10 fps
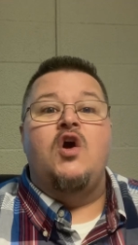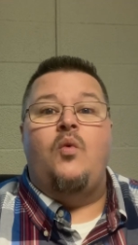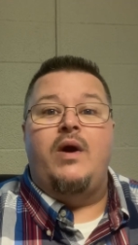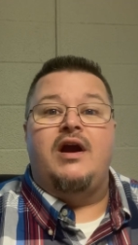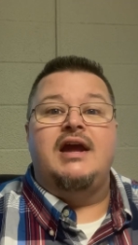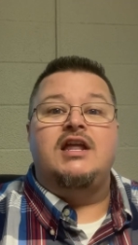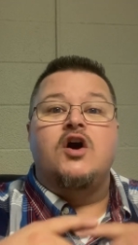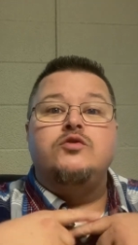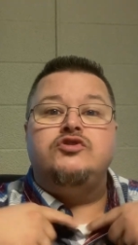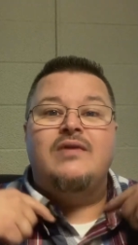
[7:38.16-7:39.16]
where it
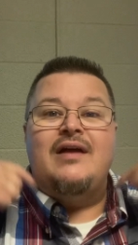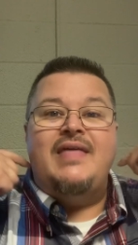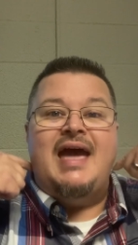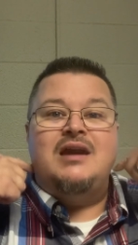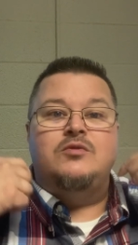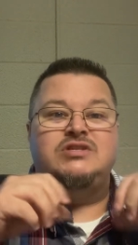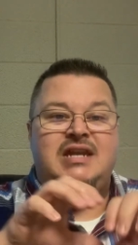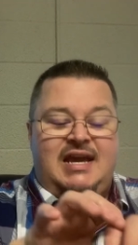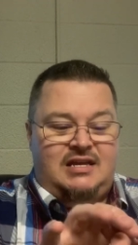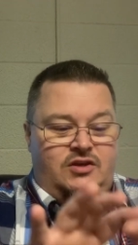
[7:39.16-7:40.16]
goes around the animal's
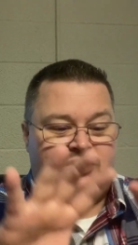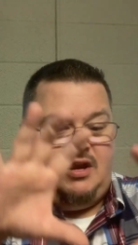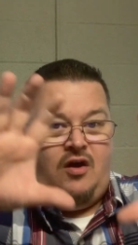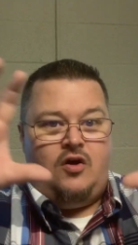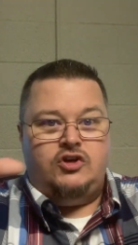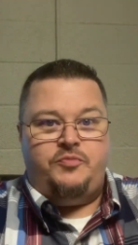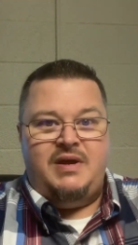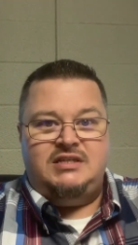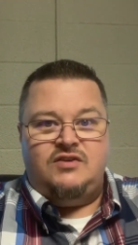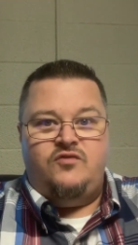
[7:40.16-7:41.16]
neck and there's a large
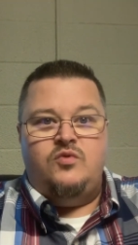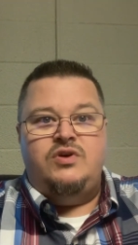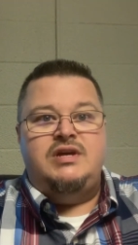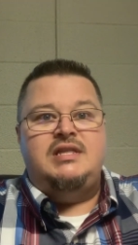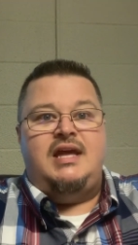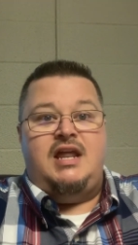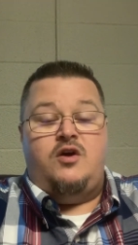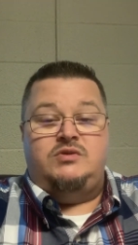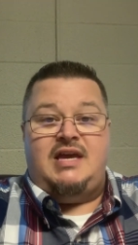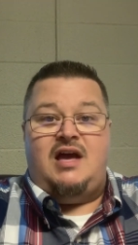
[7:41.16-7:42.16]
piece of wood that
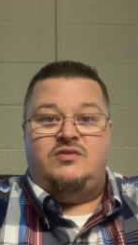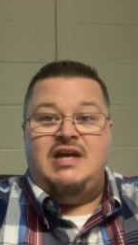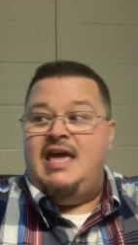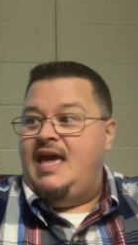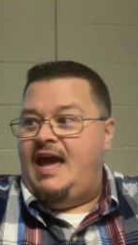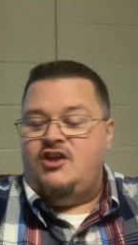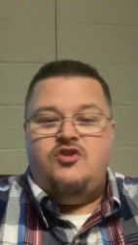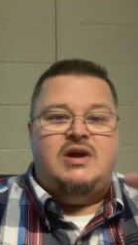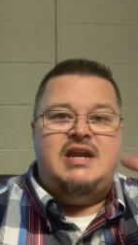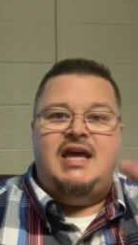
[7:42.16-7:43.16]
goes out and you
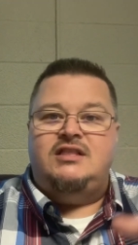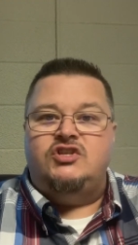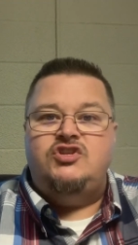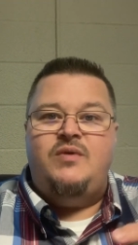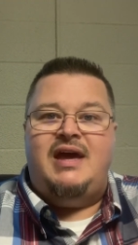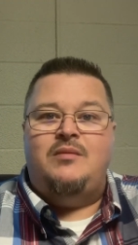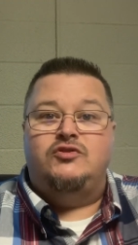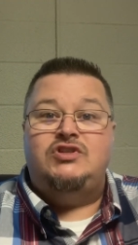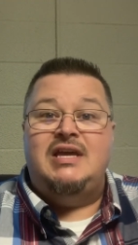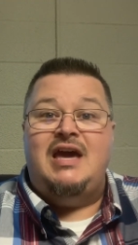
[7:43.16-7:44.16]
connect the two
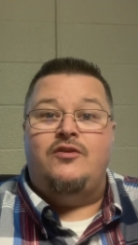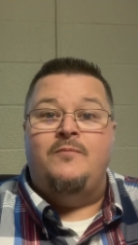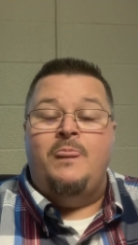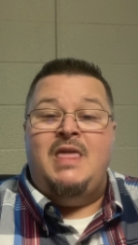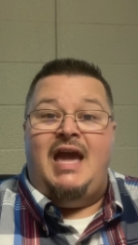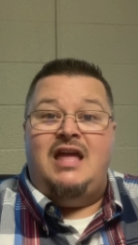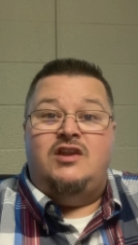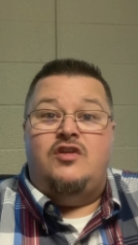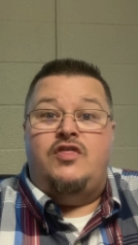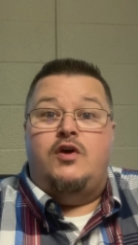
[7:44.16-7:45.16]
animals together. And
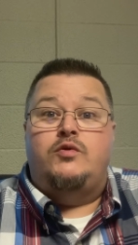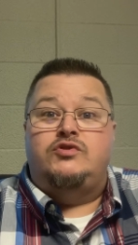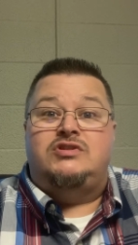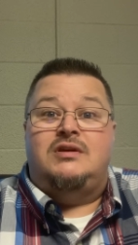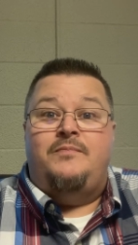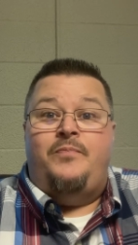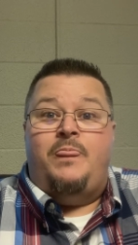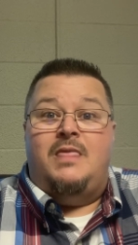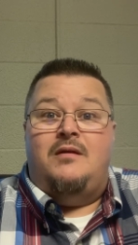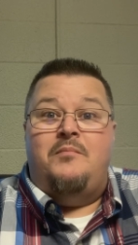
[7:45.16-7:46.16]
those
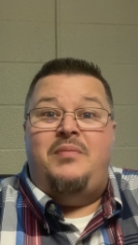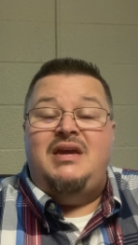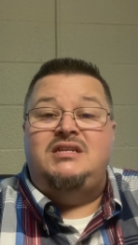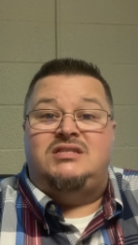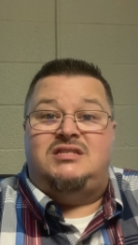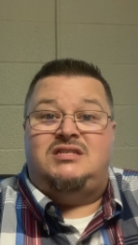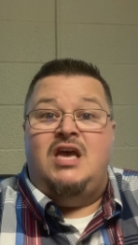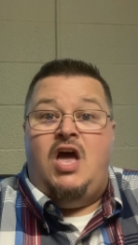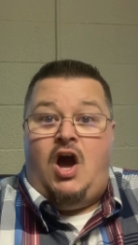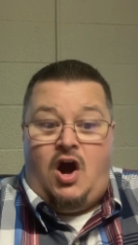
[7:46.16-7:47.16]
beasts
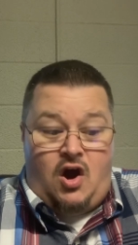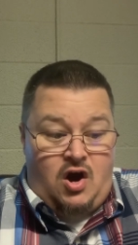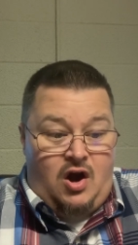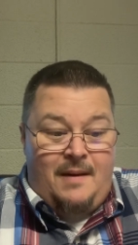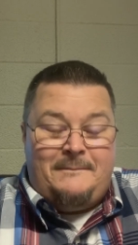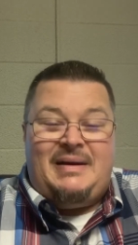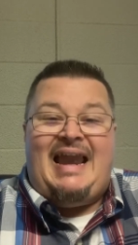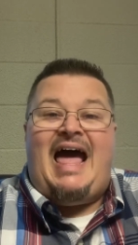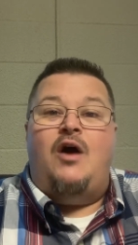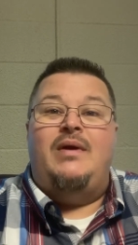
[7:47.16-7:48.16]
are
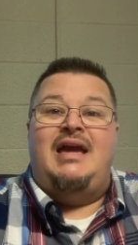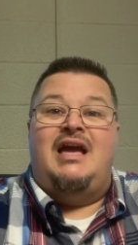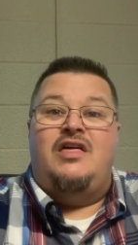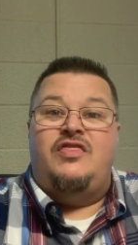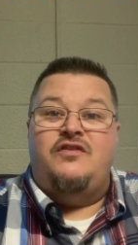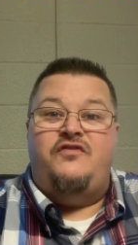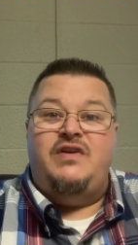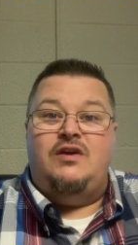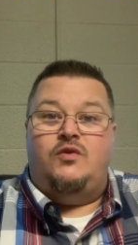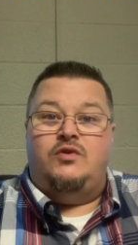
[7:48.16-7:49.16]
plowing the
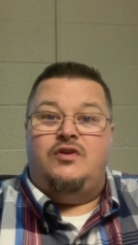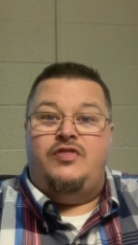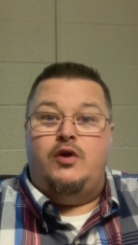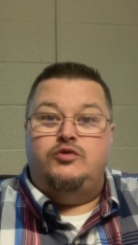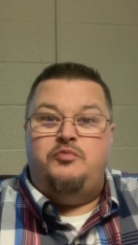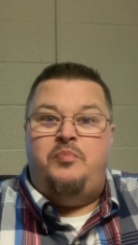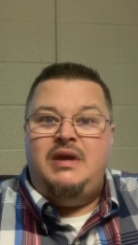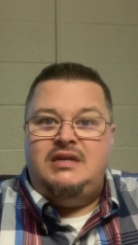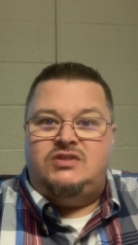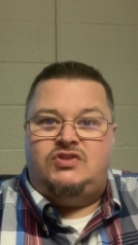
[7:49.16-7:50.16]
field. Those
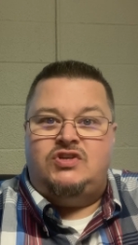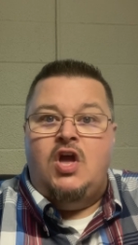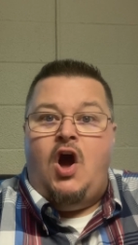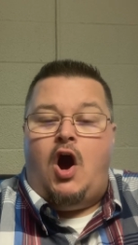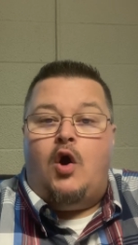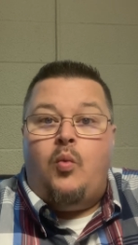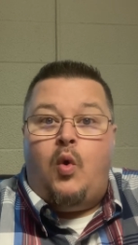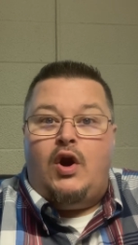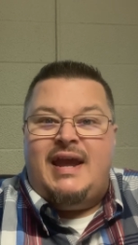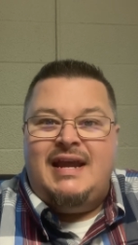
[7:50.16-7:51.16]
beasts are
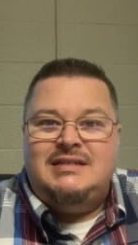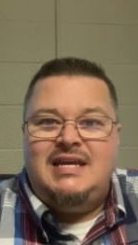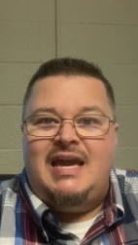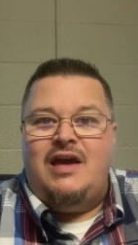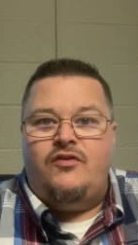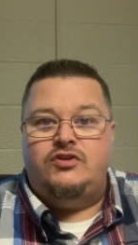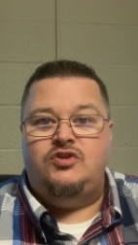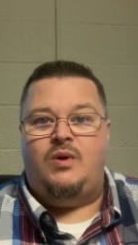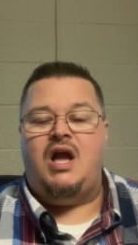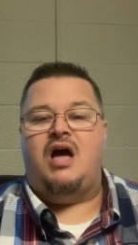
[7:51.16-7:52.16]
working together
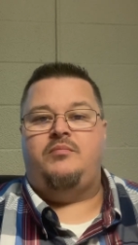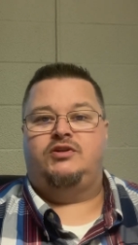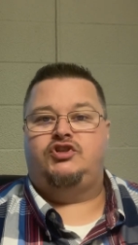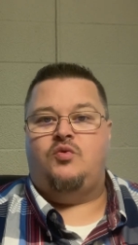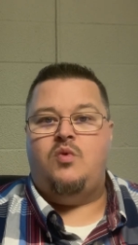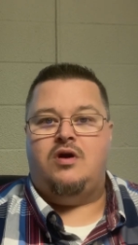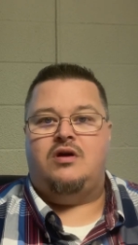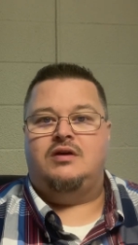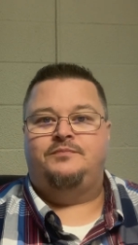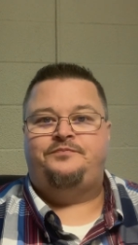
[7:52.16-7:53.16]
to accomplish a work.